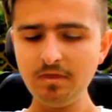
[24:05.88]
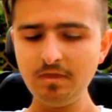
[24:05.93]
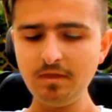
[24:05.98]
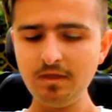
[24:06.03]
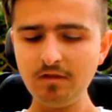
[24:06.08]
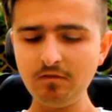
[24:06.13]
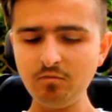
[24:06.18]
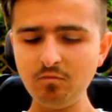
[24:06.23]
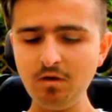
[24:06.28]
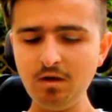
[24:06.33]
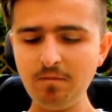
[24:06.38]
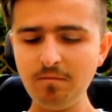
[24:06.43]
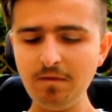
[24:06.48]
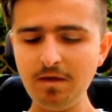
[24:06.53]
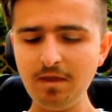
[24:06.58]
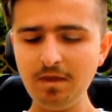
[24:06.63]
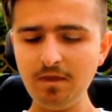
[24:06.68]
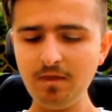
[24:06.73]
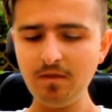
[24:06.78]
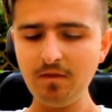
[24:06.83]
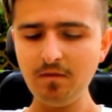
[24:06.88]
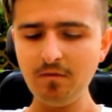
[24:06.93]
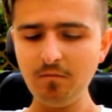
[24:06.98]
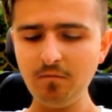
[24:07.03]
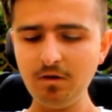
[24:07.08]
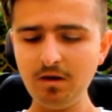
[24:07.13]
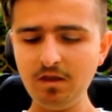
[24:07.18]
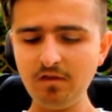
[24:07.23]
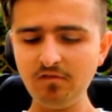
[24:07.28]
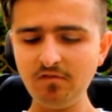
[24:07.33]
That's what I meant
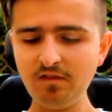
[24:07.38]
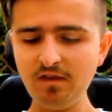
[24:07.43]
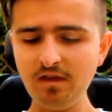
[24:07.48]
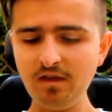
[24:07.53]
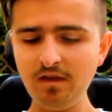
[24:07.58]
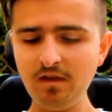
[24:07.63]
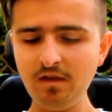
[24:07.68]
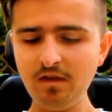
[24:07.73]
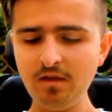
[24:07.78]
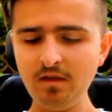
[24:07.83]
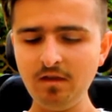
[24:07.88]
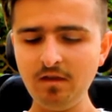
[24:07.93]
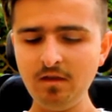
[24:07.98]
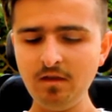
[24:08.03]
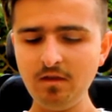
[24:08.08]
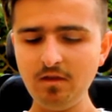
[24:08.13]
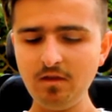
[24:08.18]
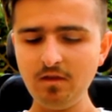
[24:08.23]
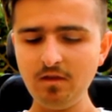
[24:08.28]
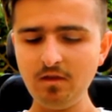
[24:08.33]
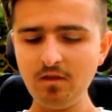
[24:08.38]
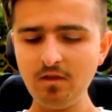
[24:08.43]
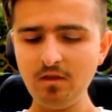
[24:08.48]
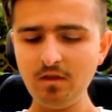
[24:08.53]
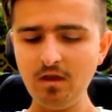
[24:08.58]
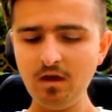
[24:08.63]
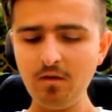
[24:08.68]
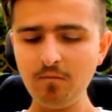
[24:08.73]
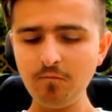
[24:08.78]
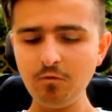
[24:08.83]
when I say,
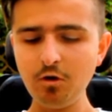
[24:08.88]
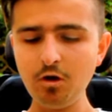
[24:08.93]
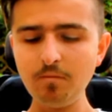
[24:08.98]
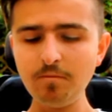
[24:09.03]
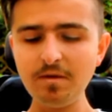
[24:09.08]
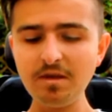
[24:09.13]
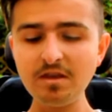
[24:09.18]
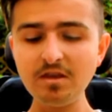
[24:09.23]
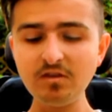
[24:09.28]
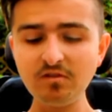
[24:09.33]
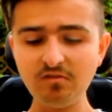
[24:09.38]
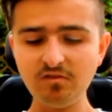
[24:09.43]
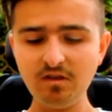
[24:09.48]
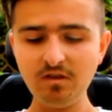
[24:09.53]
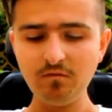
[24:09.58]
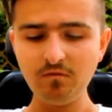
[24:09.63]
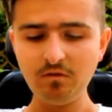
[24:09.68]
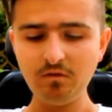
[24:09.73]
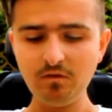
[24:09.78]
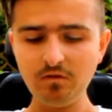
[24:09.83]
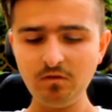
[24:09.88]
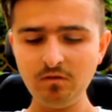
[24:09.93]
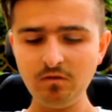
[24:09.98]
I'm your obedient servant.